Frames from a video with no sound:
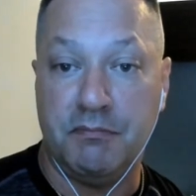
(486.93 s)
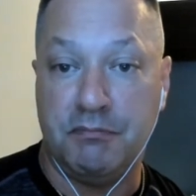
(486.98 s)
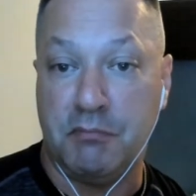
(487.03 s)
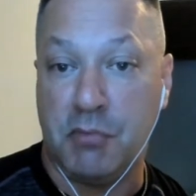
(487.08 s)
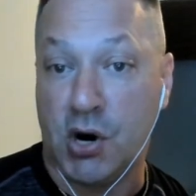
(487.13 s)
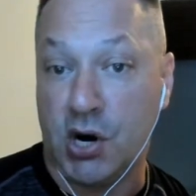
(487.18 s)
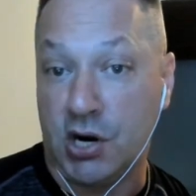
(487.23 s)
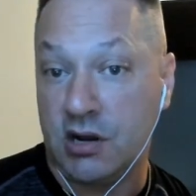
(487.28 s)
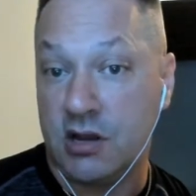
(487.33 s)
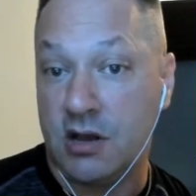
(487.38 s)

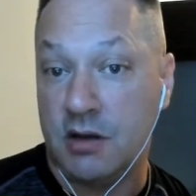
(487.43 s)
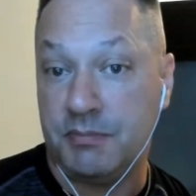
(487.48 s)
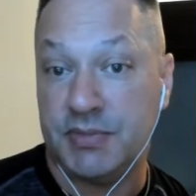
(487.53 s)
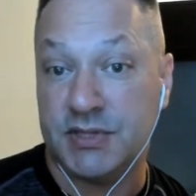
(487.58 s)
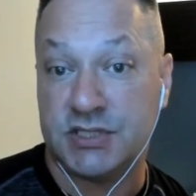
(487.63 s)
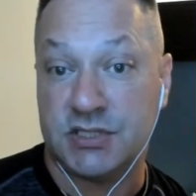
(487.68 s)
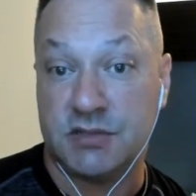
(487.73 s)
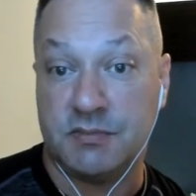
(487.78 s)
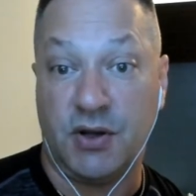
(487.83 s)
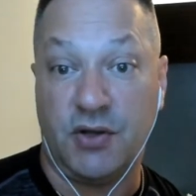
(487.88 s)
Markup
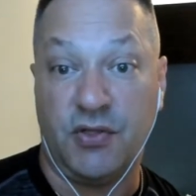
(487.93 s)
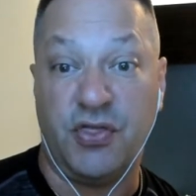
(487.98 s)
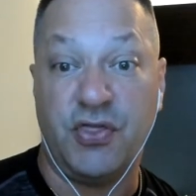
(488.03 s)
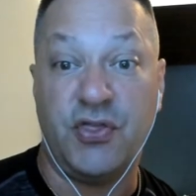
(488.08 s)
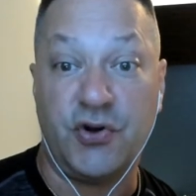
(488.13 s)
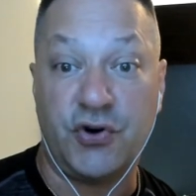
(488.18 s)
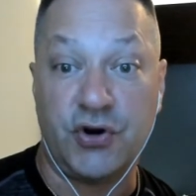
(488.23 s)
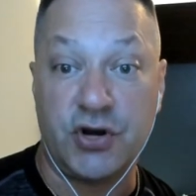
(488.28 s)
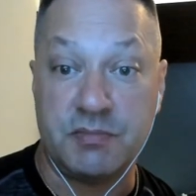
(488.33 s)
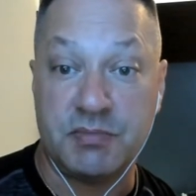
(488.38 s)
is about
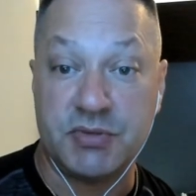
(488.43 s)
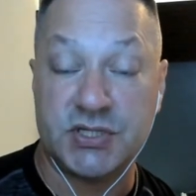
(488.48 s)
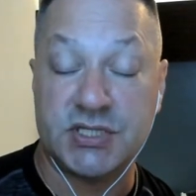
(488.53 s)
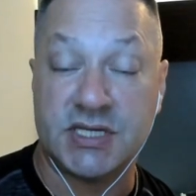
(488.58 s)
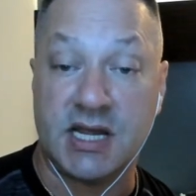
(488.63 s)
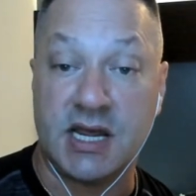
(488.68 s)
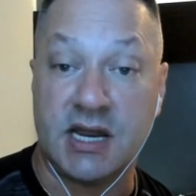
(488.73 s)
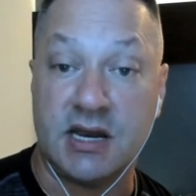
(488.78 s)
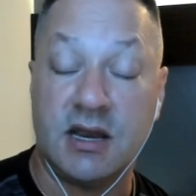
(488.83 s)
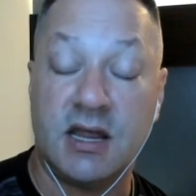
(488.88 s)

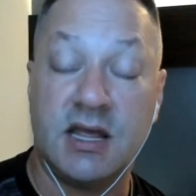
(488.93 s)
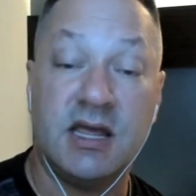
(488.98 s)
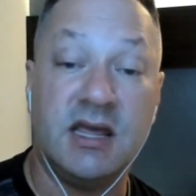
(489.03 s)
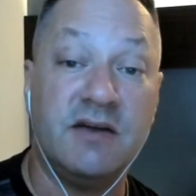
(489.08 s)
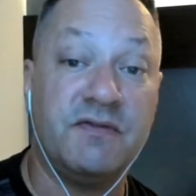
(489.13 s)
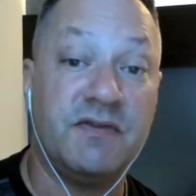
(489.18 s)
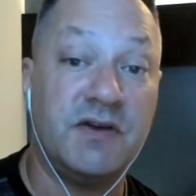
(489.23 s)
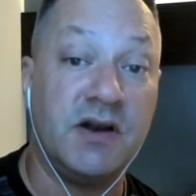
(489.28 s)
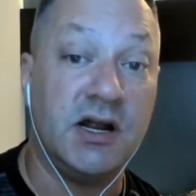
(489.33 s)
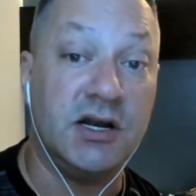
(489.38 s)
30%,
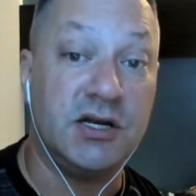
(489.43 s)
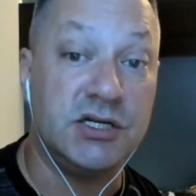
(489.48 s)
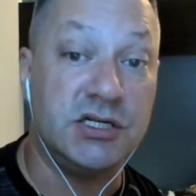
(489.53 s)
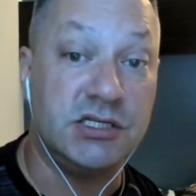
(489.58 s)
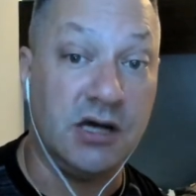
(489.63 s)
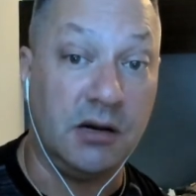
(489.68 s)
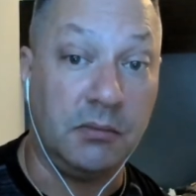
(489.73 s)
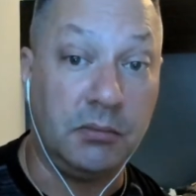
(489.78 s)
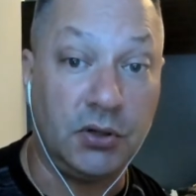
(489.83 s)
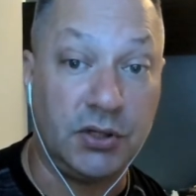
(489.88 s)
if not
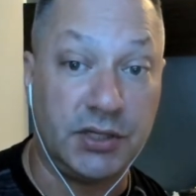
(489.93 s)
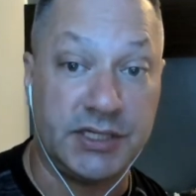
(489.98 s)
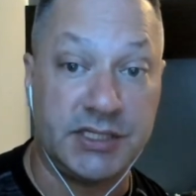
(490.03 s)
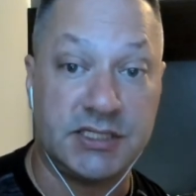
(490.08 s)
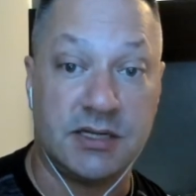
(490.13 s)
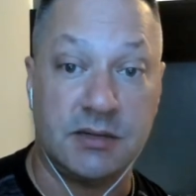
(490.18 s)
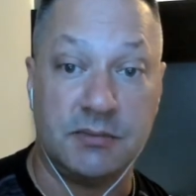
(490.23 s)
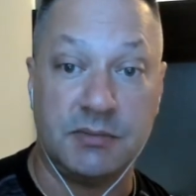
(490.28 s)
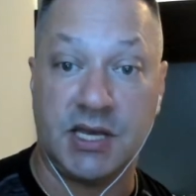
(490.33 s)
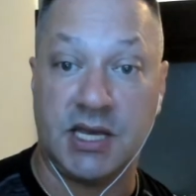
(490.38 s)
double in
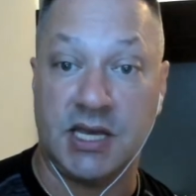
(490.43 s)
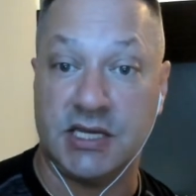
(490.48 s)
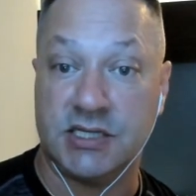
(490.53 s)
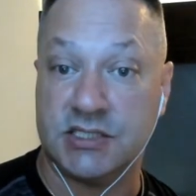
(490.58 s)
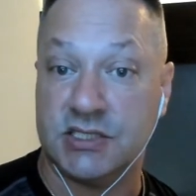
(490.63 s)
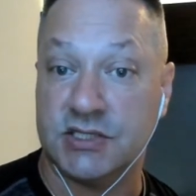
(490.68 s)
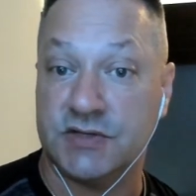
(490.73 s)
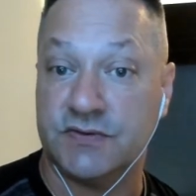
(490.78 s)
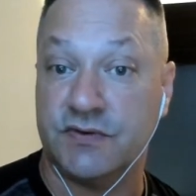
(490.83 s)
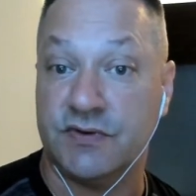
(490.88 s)
some
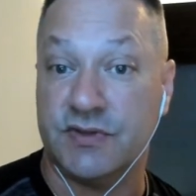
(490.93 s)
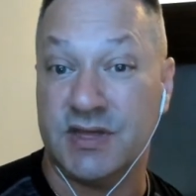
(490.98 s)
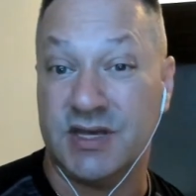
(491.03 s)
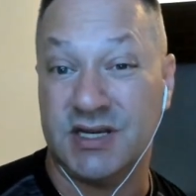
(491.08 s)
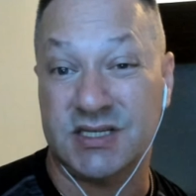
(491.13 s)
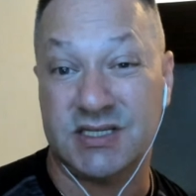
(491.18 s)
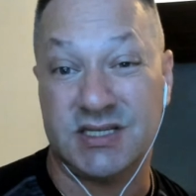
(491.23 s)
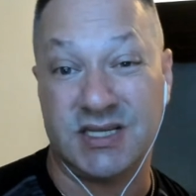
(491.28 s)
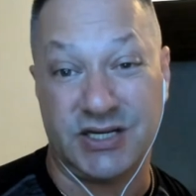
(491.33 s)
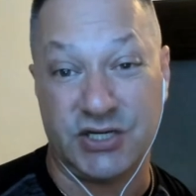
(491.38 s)
cases, for
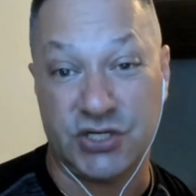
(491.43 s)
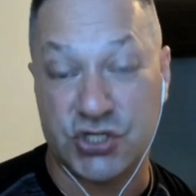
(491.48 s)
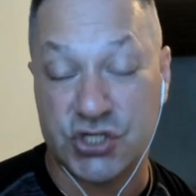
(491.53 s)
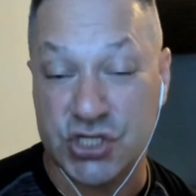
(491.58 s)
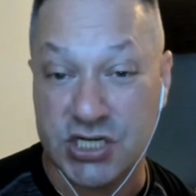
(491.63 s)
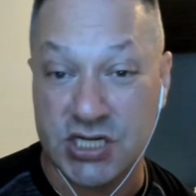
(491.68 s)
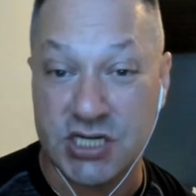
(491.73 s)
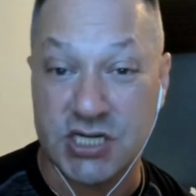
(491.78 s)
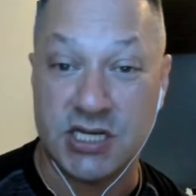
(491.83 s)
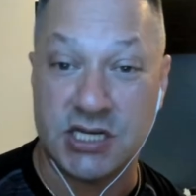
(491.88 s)
things like
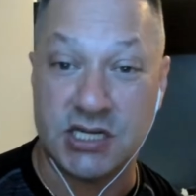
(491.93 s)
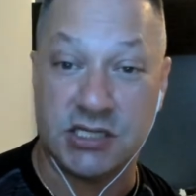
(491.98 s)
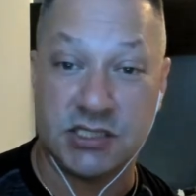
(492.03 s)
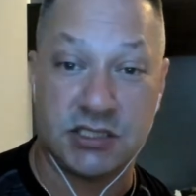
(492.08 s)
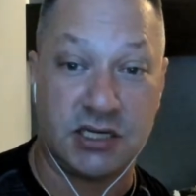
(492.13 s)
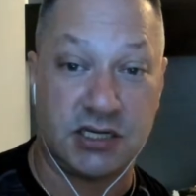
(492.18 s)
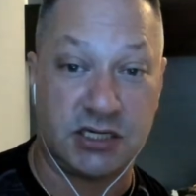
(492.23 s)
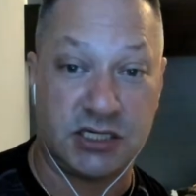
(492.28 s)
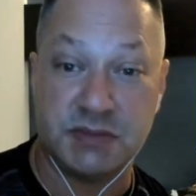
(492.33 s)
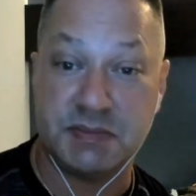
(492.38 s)

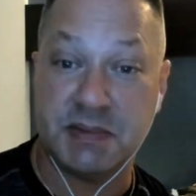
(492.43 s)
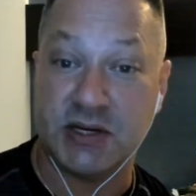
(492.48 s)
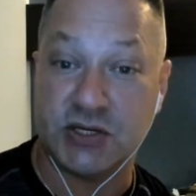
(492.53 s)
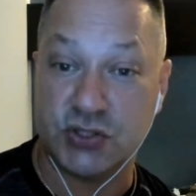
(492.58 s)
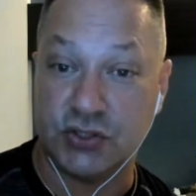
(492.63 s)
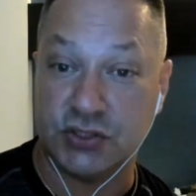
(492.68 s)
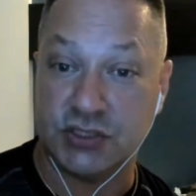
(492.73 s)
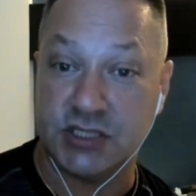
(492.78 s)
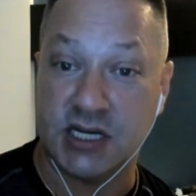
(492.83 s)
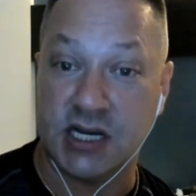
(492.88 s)
cheese, like
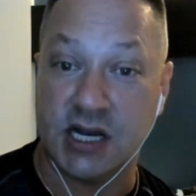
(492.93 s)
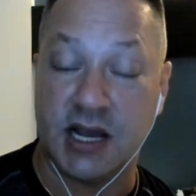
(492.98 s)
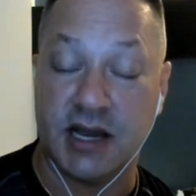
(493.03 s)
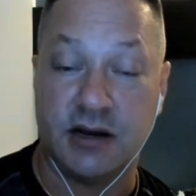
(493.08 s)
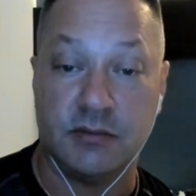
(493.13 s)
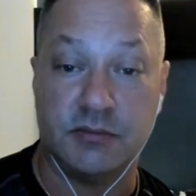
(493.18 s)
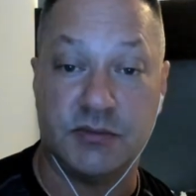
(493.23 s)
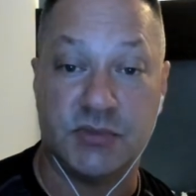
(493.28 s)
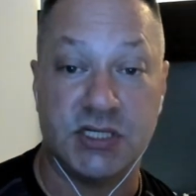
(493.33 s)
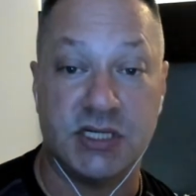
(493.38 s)
specialty
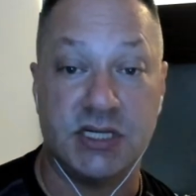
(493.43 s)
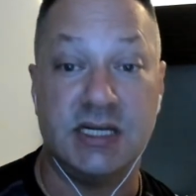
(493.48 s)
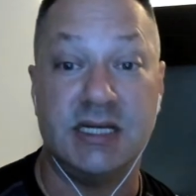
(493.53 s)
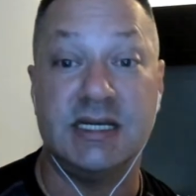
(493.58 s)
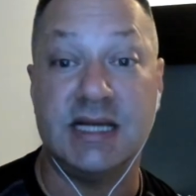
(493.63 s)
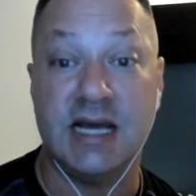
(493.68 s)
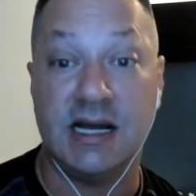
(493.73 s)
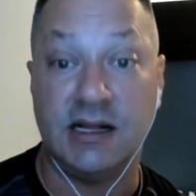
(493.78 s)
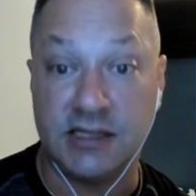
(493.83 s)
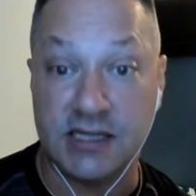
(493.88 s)
items
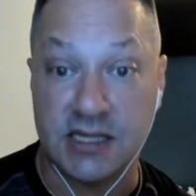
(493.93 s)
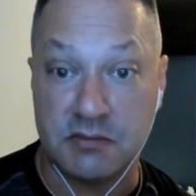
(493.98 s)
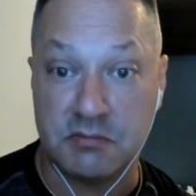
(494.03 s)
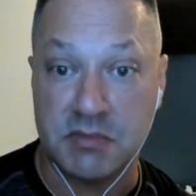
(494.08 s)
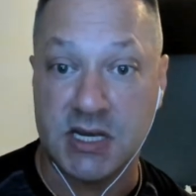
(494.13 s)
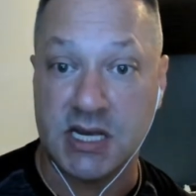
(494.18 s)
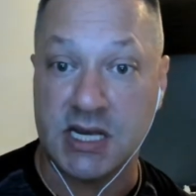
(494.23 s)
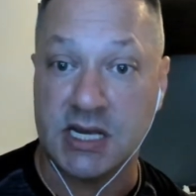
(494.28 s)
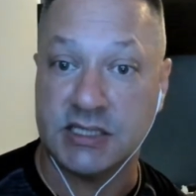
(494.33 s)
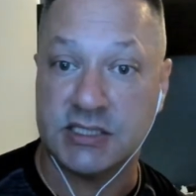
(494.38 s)
and deli
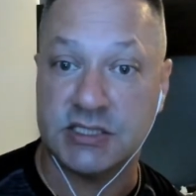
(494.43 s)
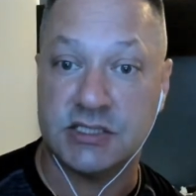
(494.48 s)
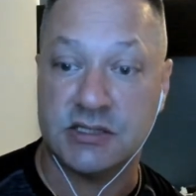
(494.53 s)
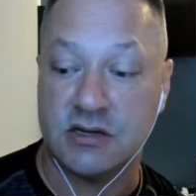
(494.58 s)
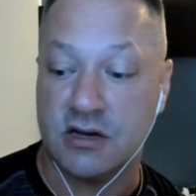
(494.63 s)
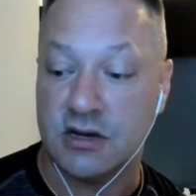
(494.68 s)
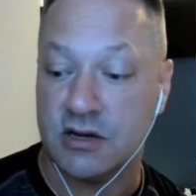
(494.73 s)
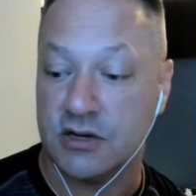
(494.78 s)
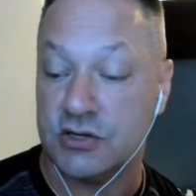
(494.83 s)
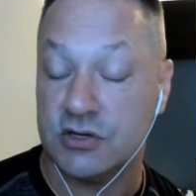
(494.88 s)
meats.
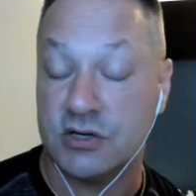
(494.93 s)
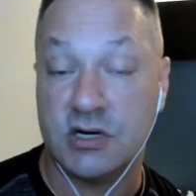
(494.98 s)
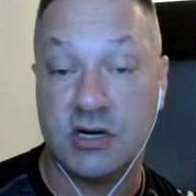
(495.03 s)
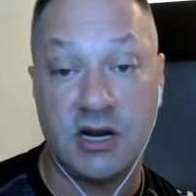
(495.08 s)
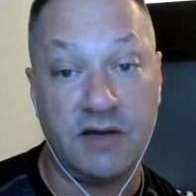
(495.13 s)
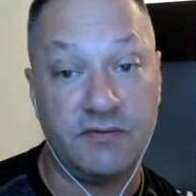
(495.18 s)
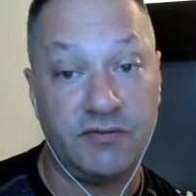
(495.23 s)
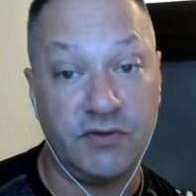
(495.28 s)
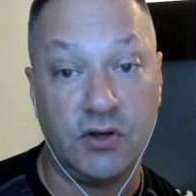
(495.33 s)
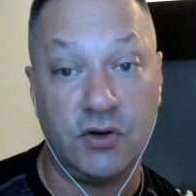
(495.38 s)
You're going
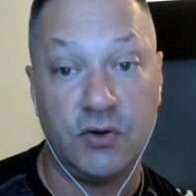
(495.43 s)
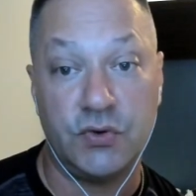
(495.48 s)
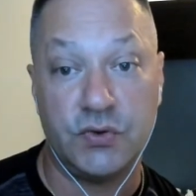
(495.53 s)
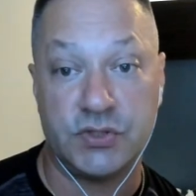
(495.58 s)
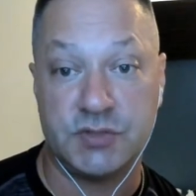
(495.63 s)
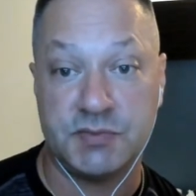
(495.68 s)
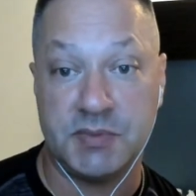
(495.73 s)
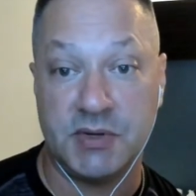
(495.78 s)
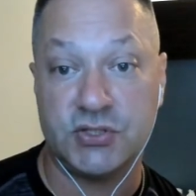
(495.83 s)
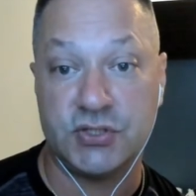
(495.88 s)
to have to go to
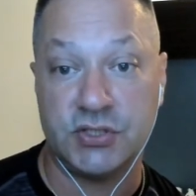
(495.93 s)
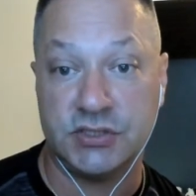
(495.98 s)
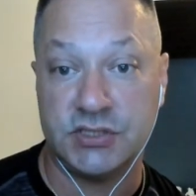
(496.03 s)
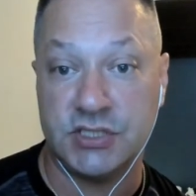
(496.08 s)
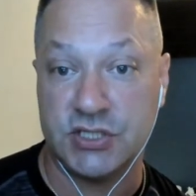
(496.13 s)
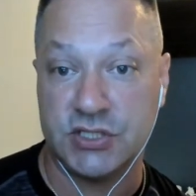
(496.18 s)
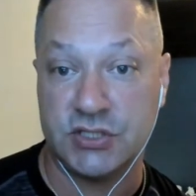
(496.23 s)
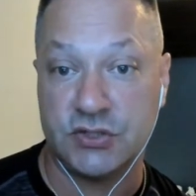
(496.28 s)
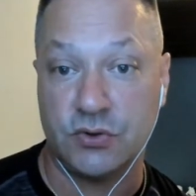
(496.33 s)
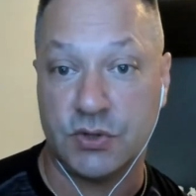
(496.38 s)
a
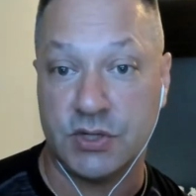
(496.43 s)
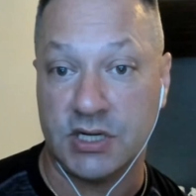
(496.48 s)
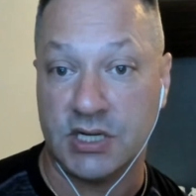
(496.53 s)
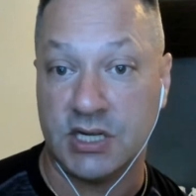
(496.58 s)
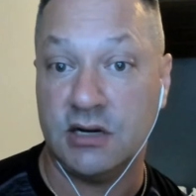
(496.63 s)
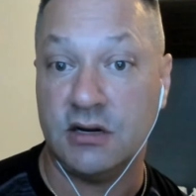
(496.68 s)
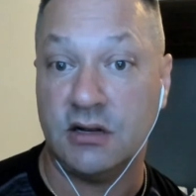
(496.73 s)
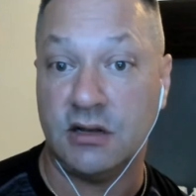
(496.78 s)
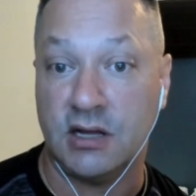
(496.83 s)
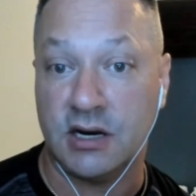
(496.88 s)
specialty store to
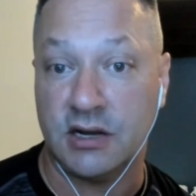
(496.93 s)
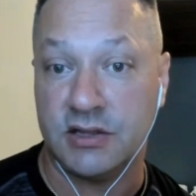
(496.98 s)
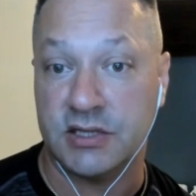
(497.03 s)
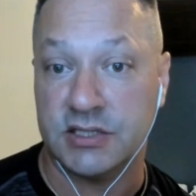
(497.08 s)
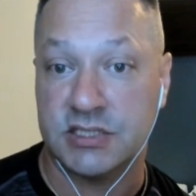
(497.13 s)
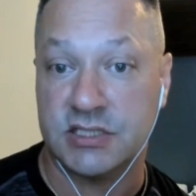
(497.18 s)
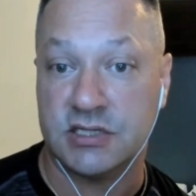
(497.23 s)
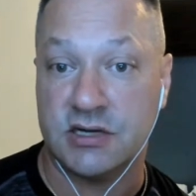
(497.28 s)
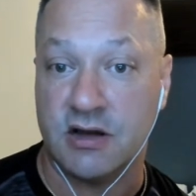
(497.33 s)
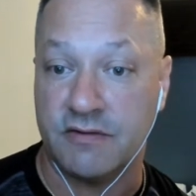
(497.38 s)
get a lot of
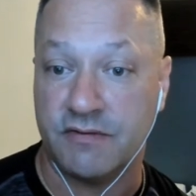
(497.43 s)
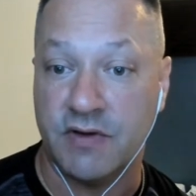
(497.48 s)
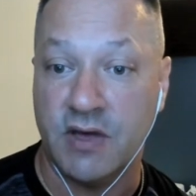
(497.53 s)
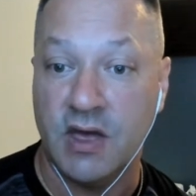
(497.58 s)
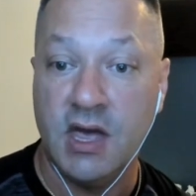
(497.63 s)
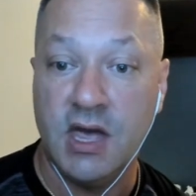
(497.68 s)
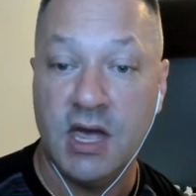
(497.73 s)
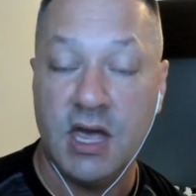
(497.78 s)
this stuff.